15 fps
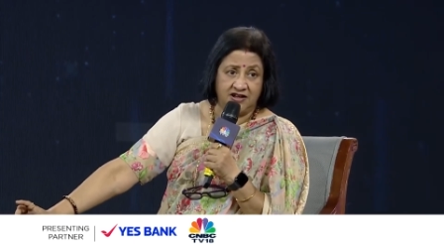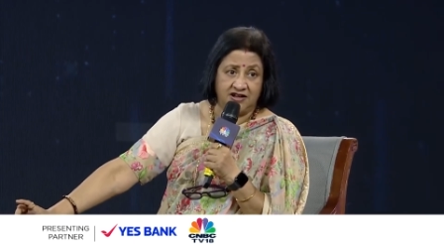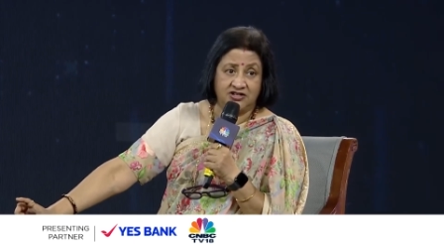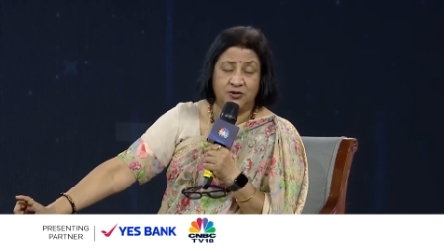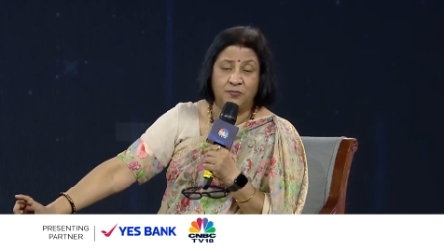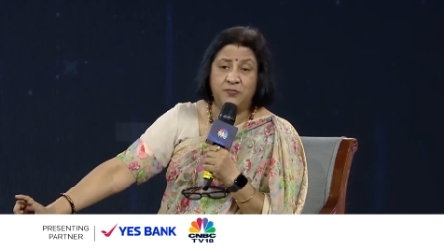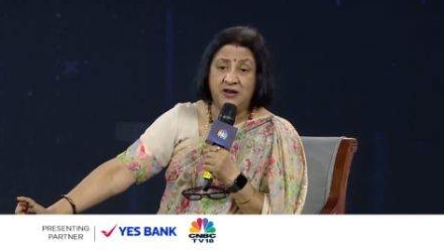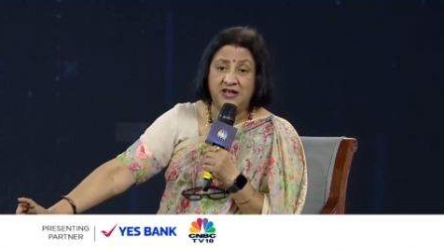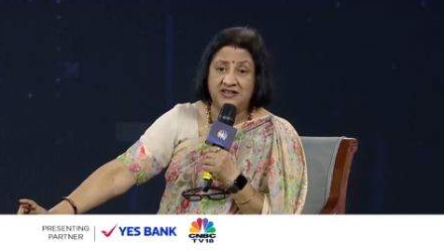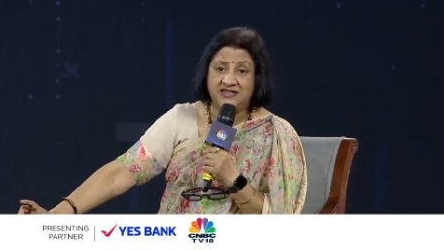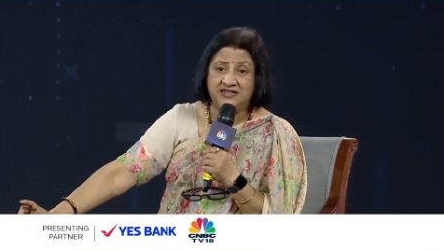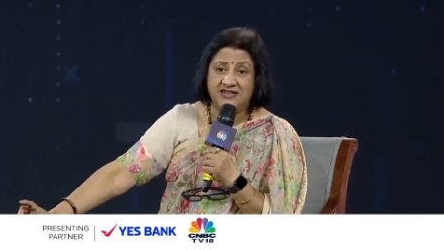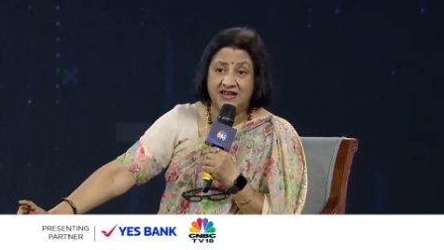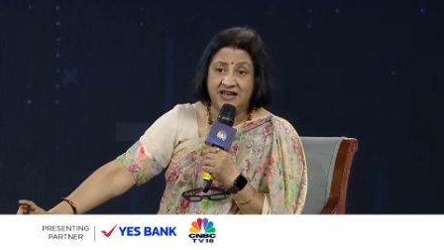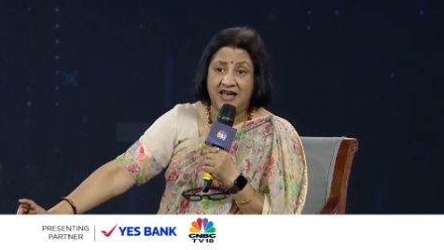So
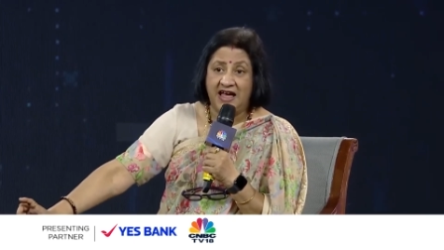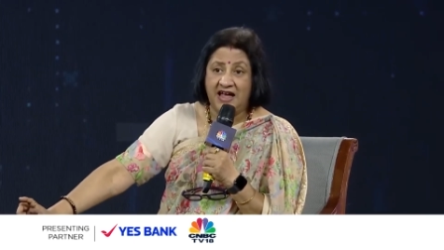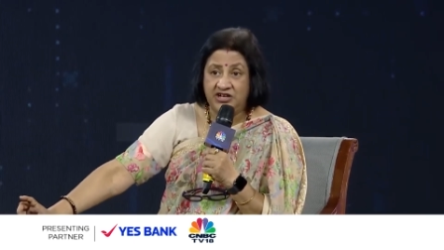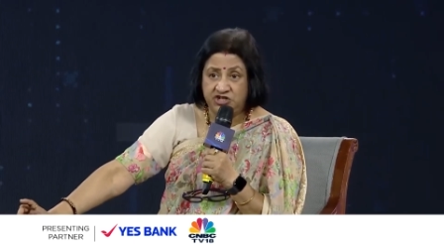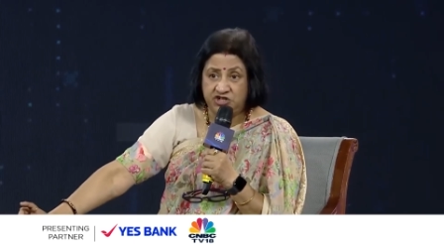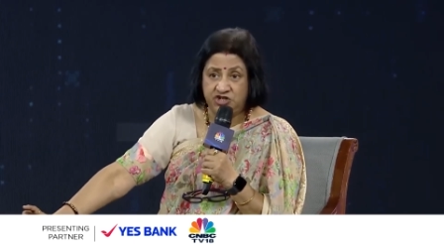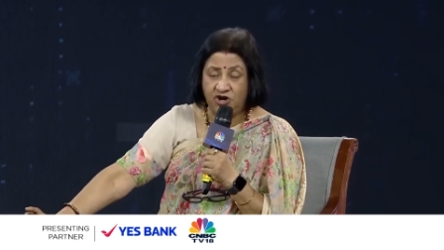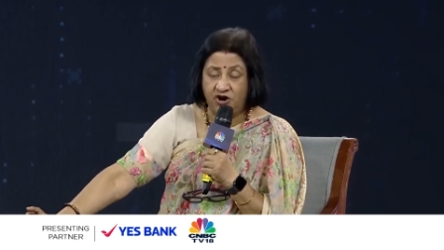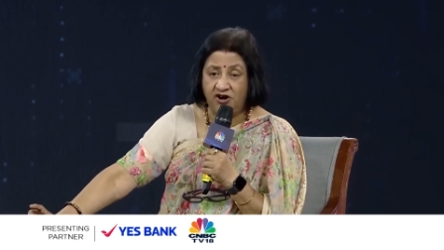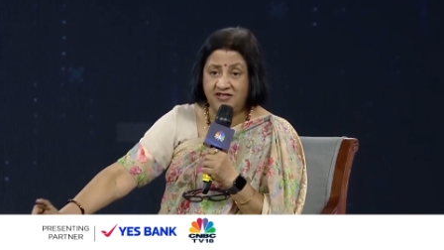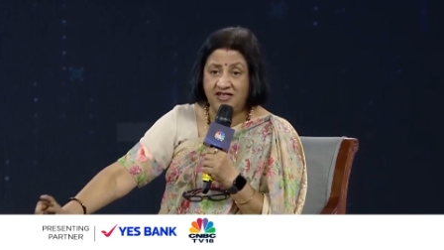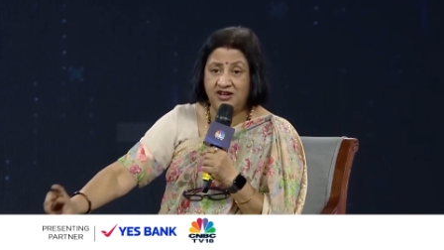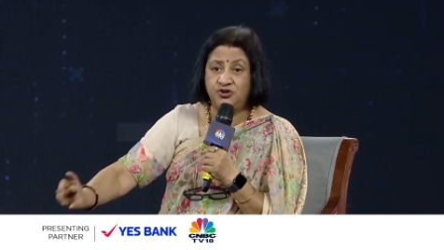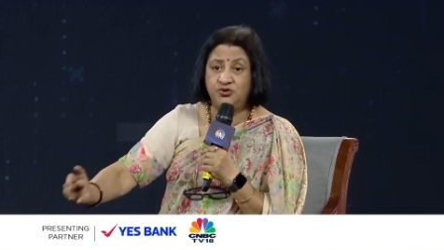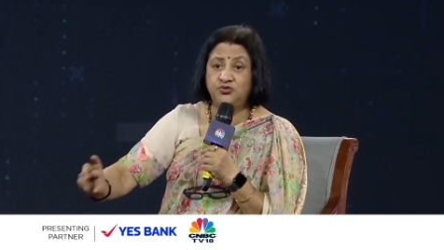please, ensure
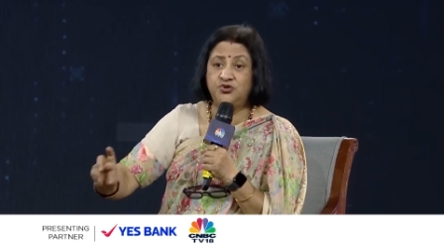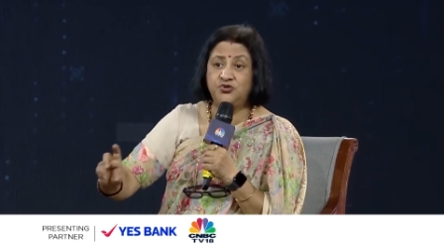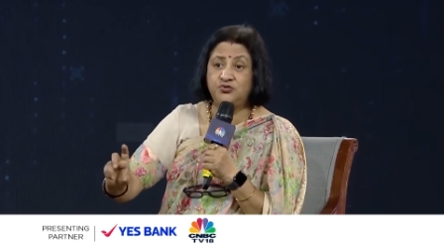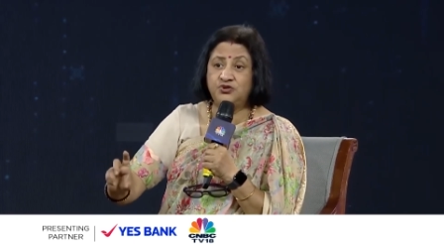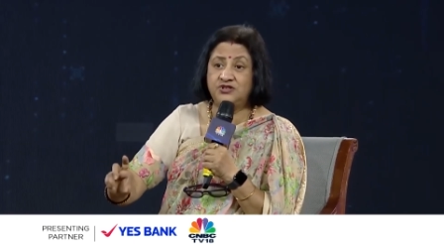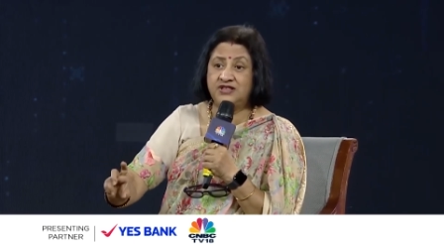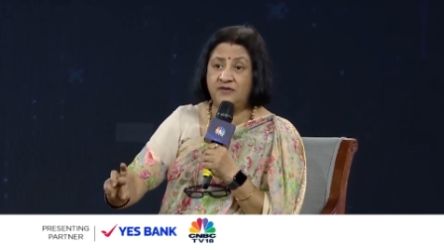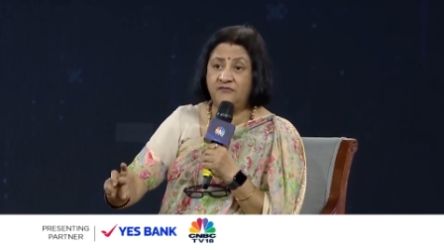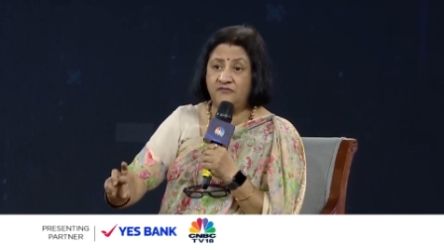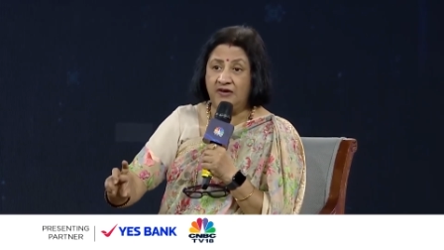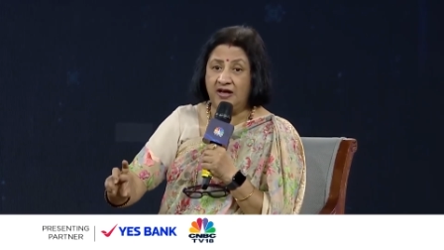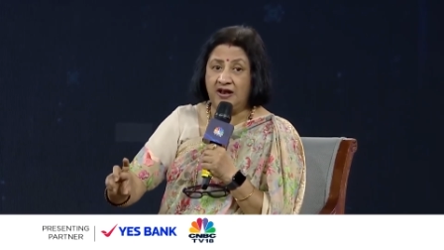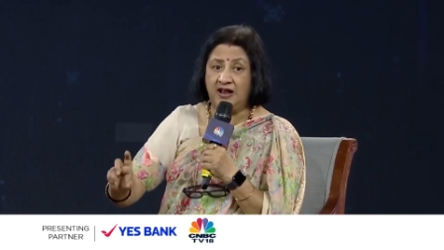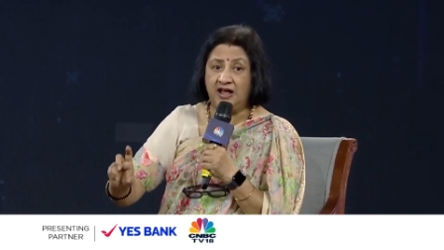that you use them well,